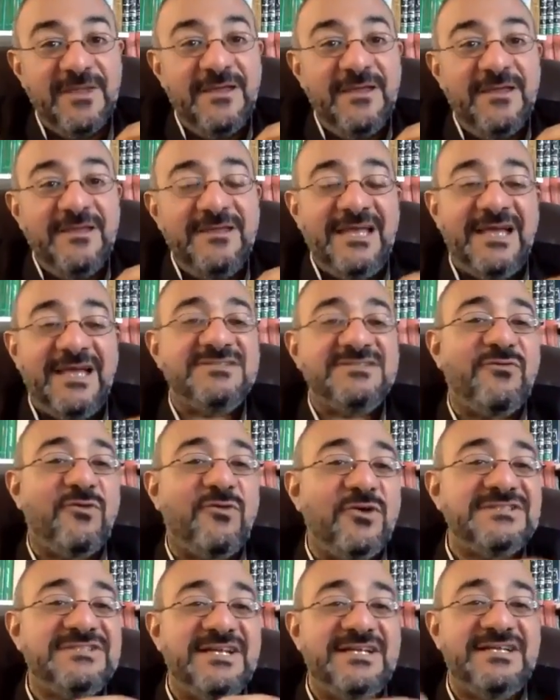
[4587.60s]
Yes, of
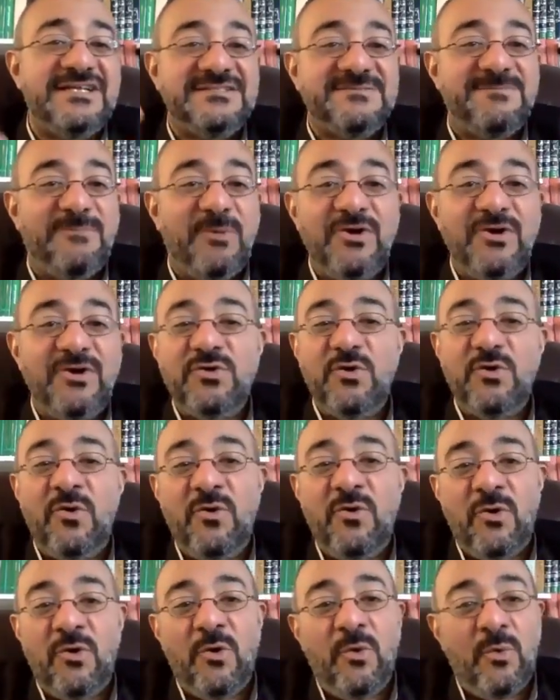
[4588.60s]
course, there is
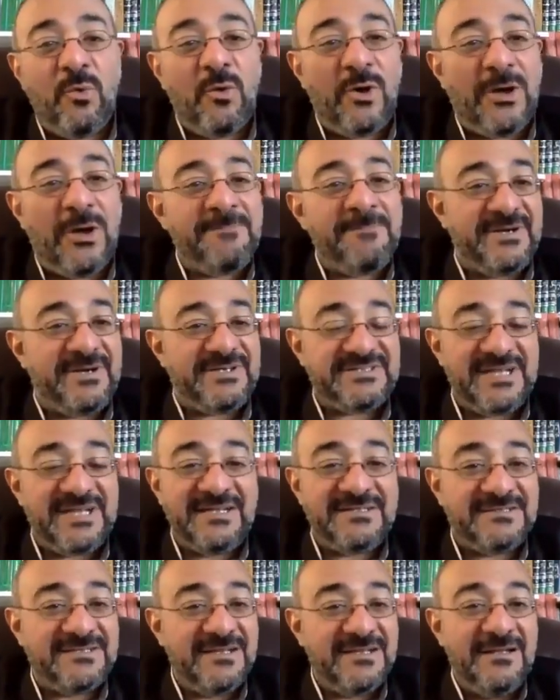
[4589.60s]

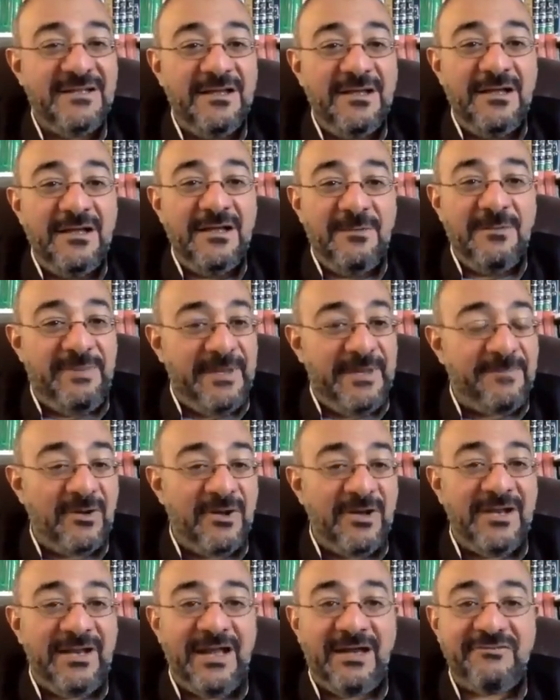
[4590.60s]
0.001% people
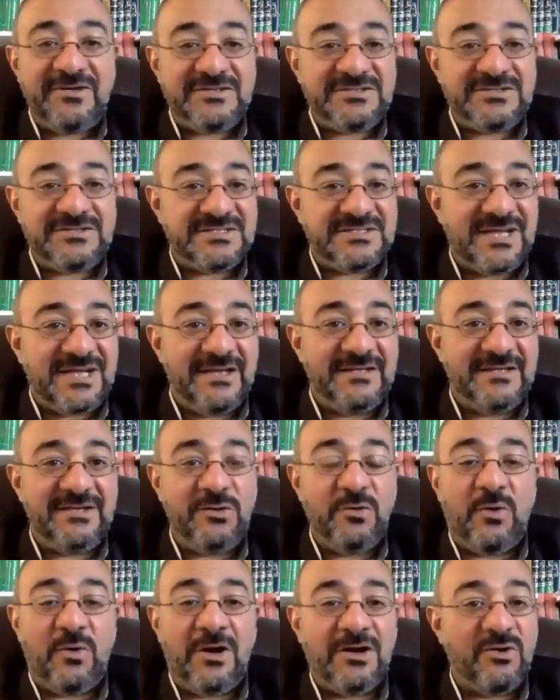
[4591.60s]
in every society
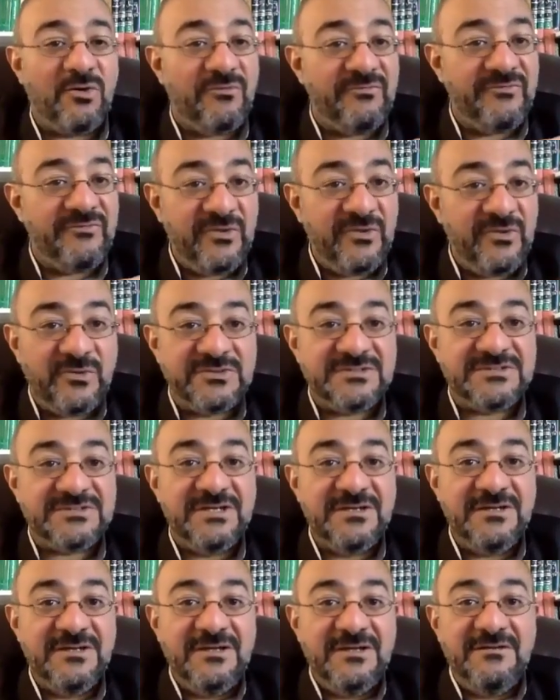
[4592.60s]
who are confused
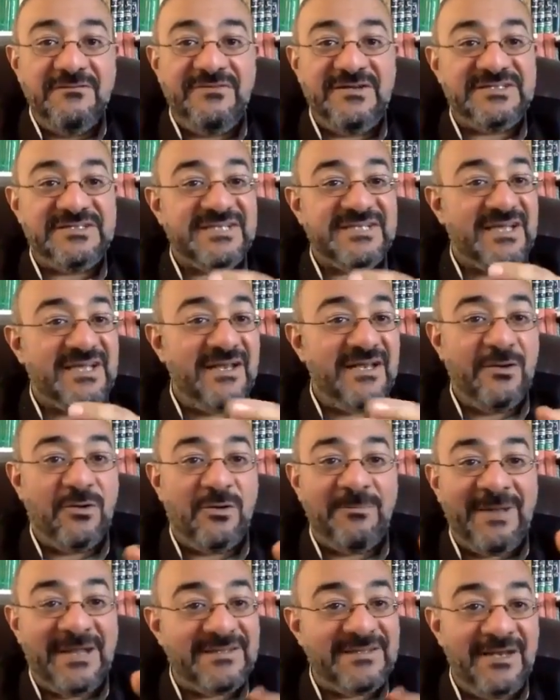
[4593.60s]
physically or
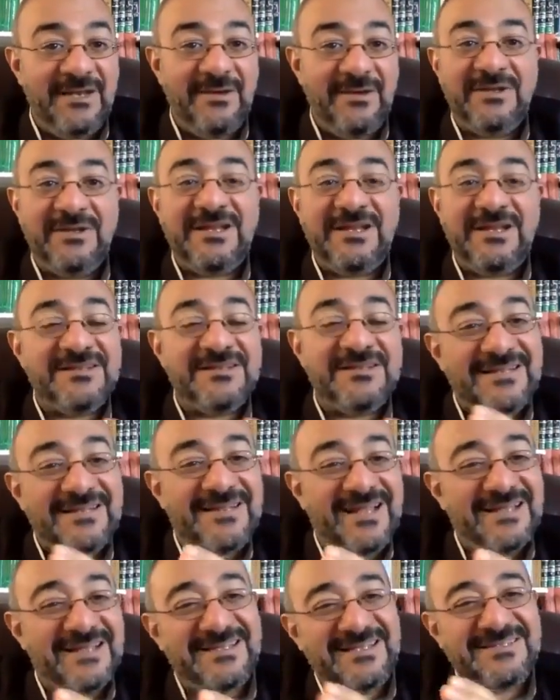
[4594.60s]
mentally.
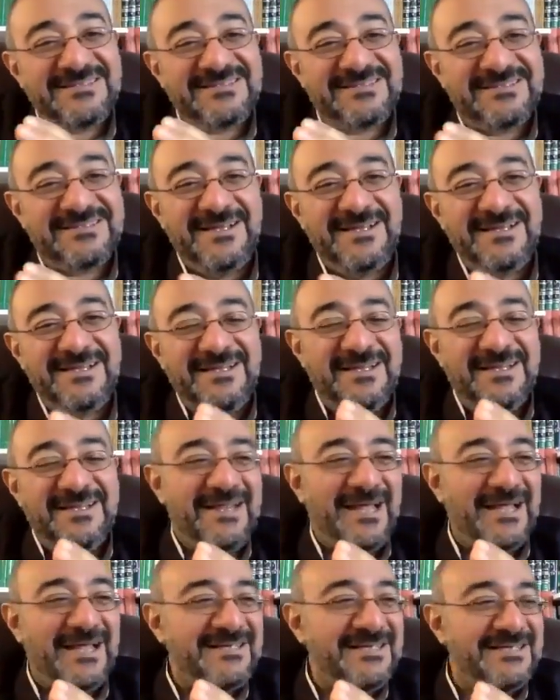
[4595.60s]
That is
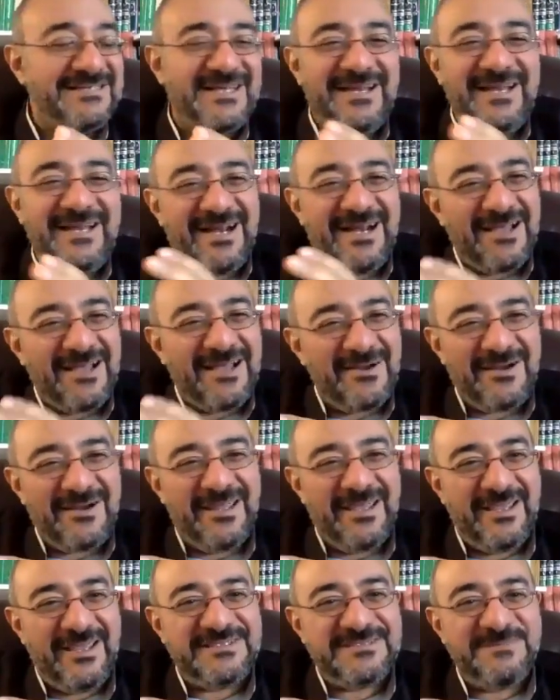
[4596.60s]
an irregular case.